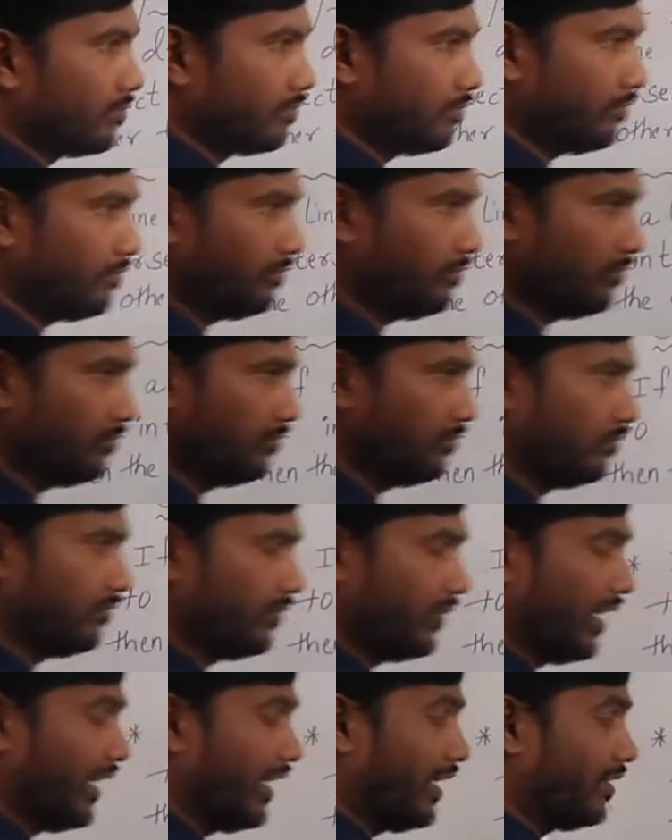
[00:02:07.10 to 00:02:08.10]
in
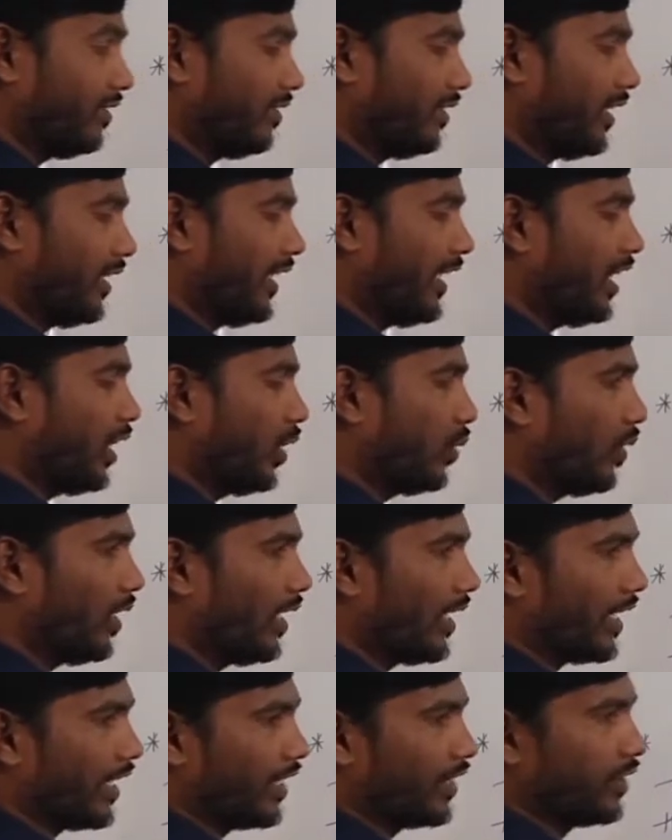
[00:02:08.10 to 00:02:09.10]
equal ratio.
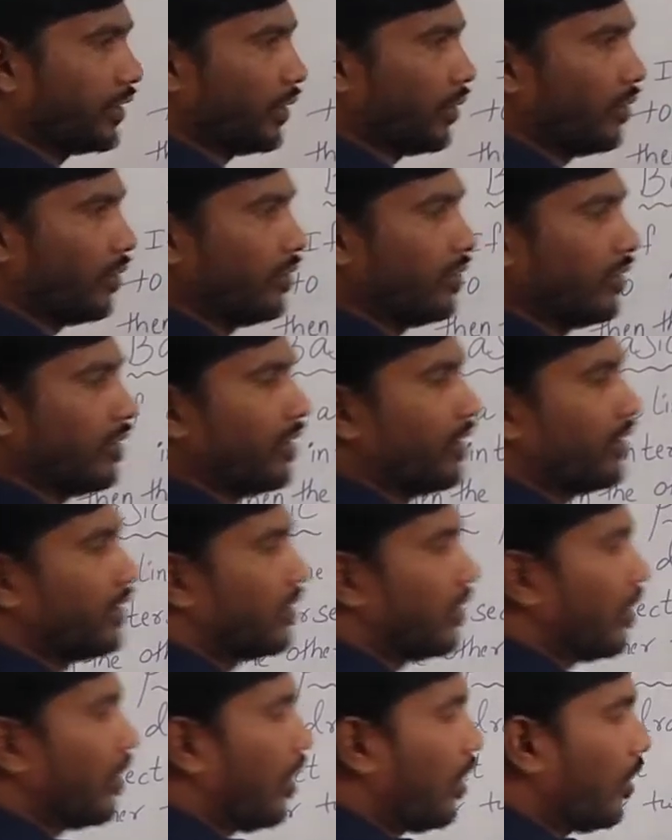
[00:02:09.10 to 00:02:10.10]
So how?
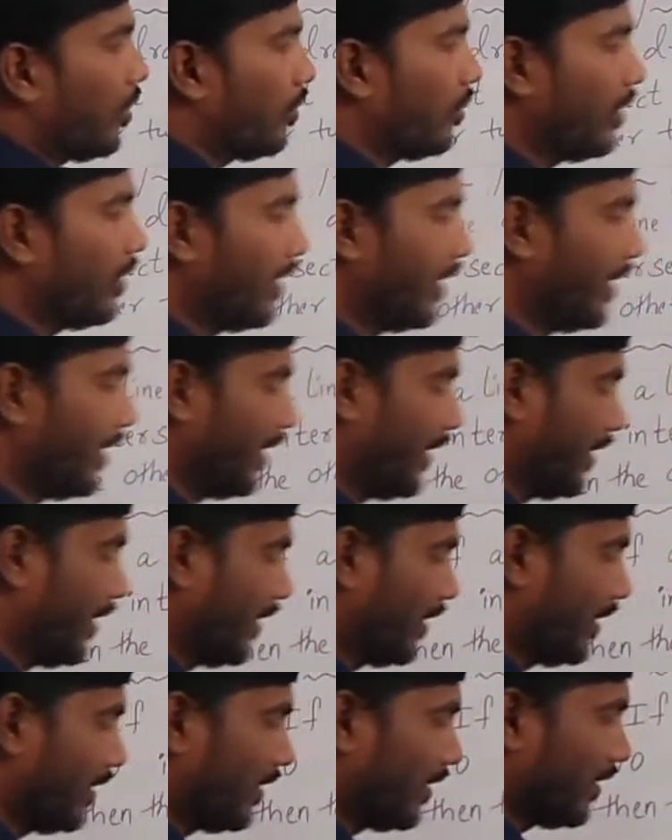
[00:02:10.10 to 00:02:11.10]

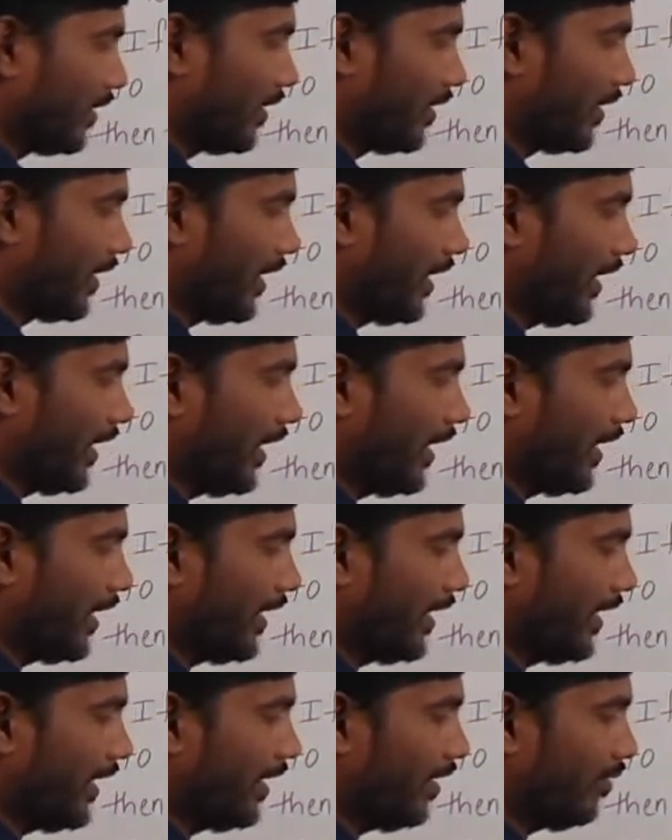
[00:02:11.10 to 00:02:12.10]
AD
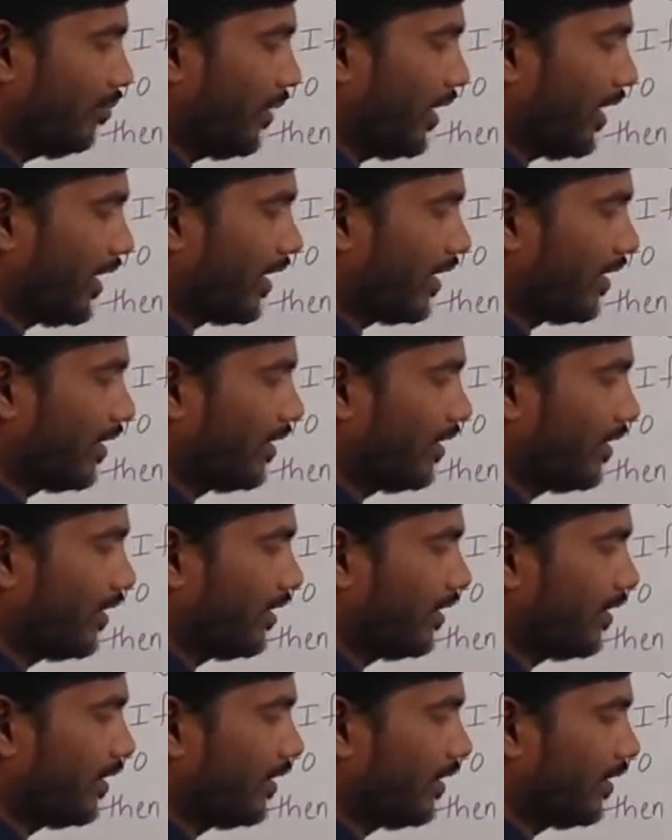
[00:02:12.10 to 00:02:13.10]
by,
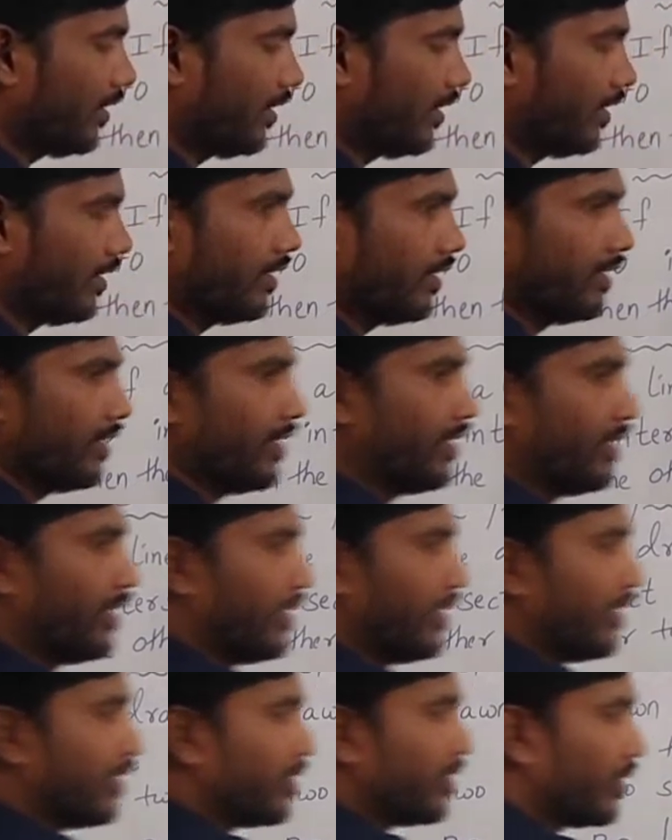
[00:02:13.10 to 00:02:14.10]
so this
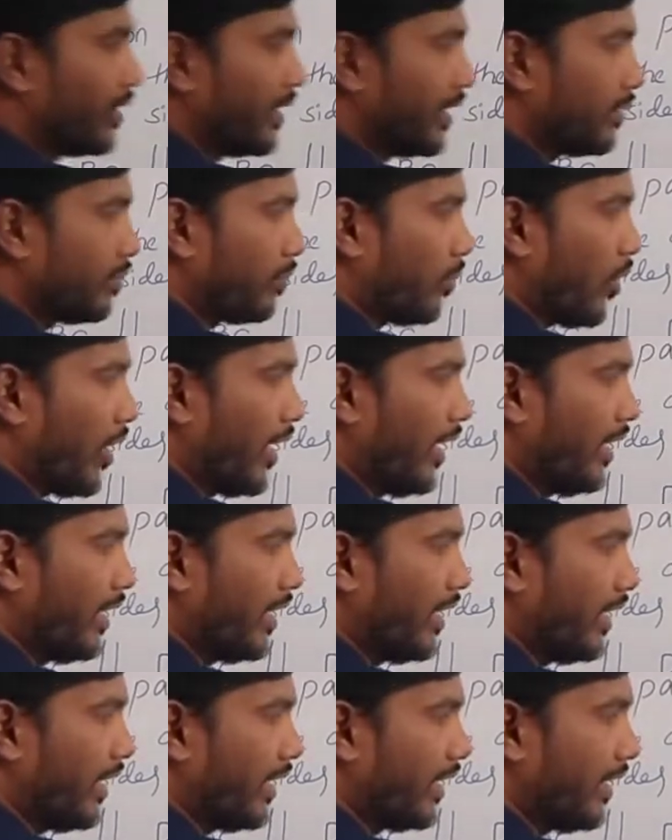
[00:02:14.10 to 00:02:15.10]
point D
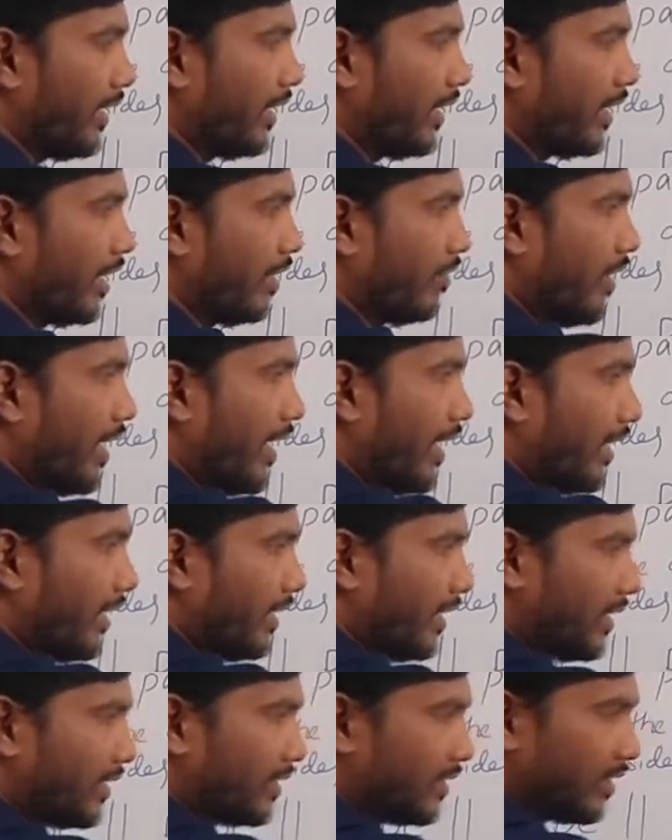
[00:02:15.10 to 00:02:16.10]
dividing this
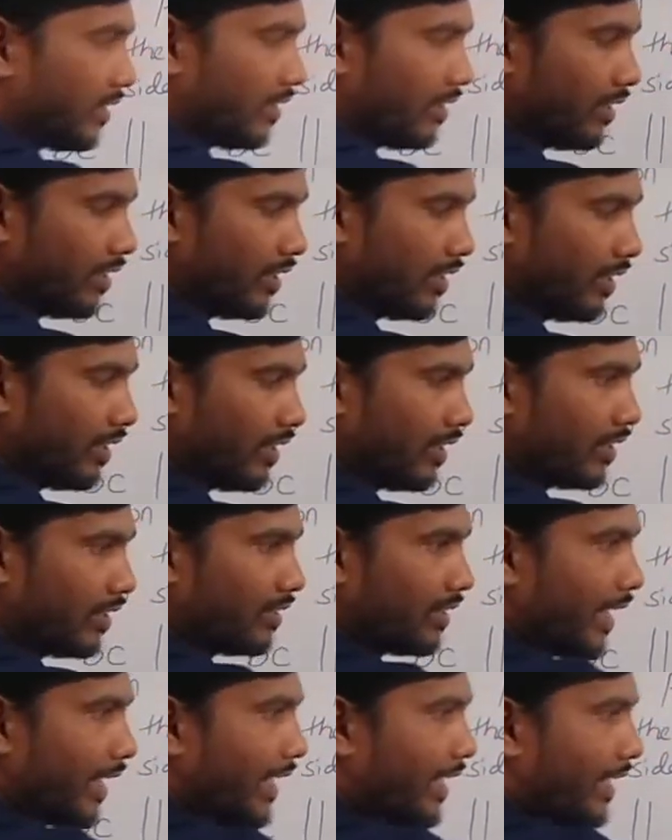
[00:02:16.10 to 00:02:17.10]
side
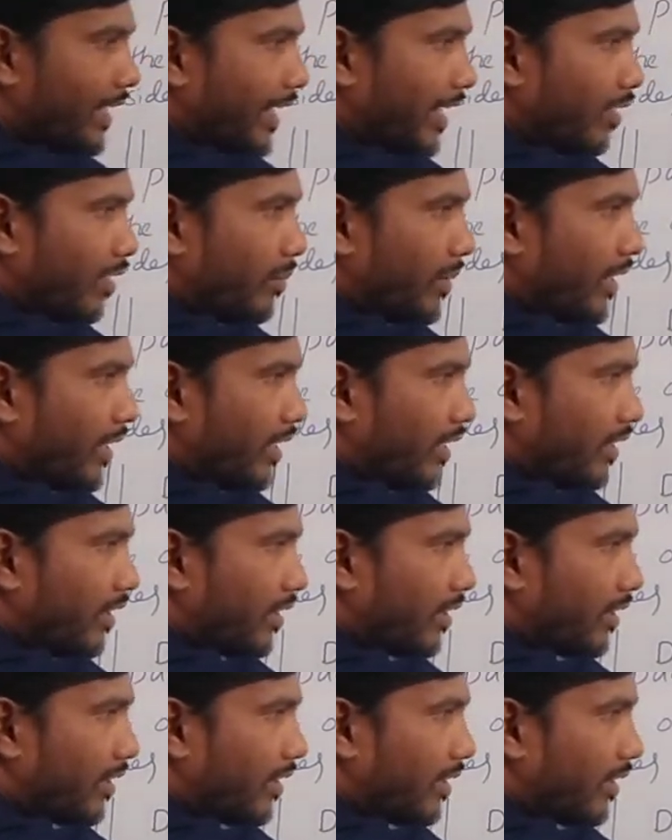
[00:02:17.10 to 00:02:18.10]
AB
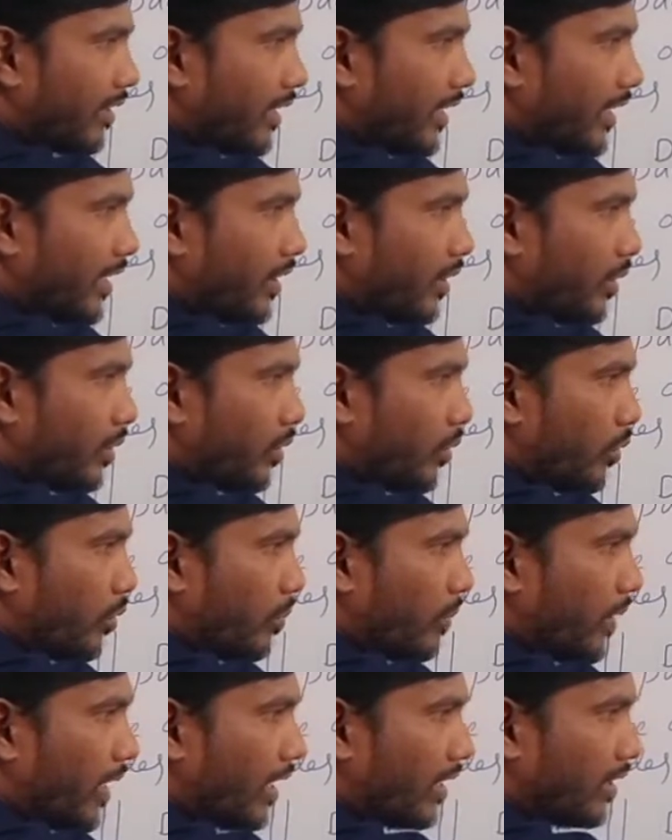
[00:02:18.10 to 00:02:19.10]
into two parts. One
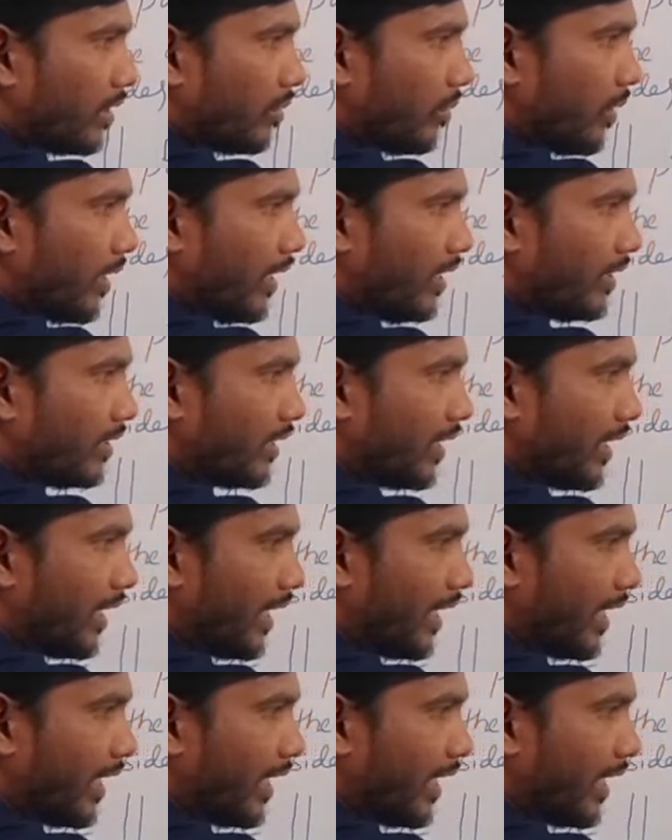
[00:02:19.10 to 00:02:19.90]
is AD